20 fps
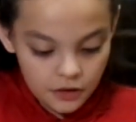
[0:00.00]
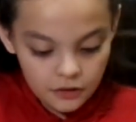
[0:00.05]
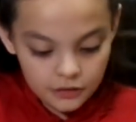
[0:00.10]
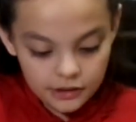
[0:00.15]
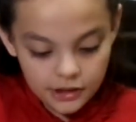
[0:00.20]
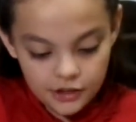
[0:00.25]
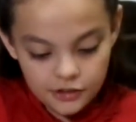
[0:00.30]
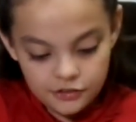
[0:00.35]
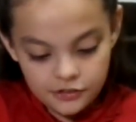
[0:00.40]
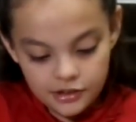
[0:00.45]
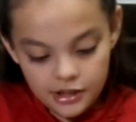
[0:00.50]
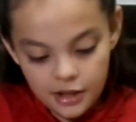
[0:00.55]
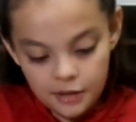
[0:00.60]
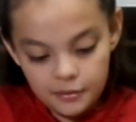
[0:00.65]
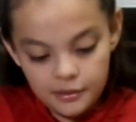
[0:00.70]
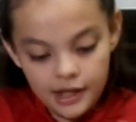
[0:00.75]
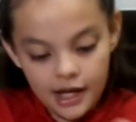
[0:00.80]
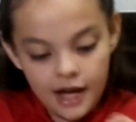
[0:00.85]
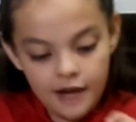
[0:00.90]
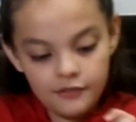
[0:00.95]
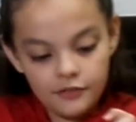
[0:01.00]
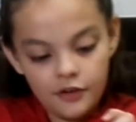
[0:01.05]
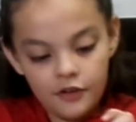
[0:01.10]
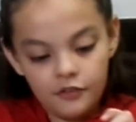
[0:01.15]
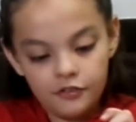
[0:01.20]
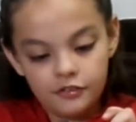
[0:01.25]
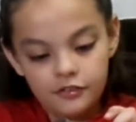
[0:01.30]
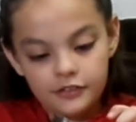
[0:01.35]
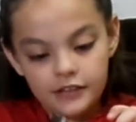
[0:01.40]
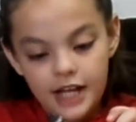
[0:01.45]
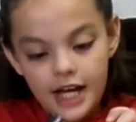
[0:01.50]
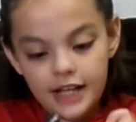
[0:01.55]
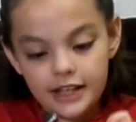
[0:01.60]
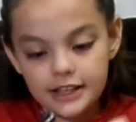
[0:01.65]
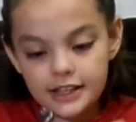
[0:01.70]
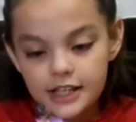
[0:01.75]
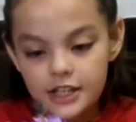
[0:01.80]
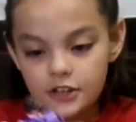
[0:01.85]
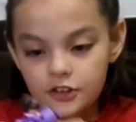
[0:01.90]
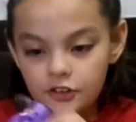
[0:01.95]
Okay, so now we have a
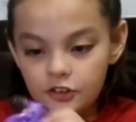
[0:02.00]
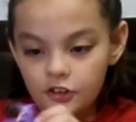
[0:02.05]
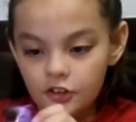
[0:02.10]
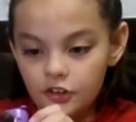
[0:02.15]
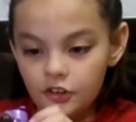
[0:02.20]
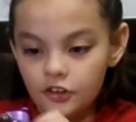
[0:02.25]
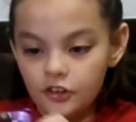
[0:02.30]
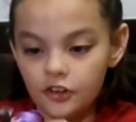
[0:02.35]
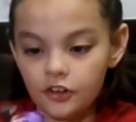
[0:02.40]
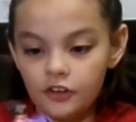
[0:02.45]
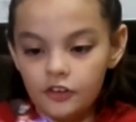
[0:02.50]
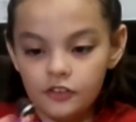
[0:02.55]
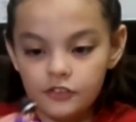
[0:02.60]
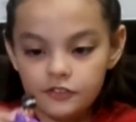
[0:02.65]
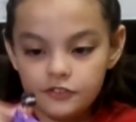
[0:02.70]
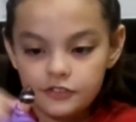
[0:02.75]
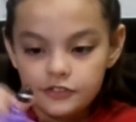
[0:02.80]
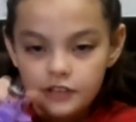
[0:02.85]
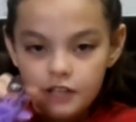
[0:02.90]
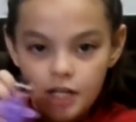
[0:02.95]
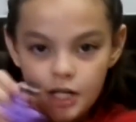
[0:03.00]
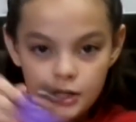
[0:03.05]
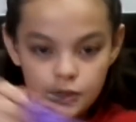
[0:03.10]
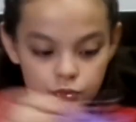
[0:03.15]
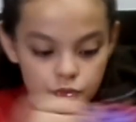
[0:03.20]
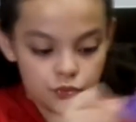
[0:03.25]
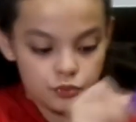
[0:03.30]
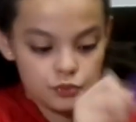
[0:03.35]
flying girl. Fly.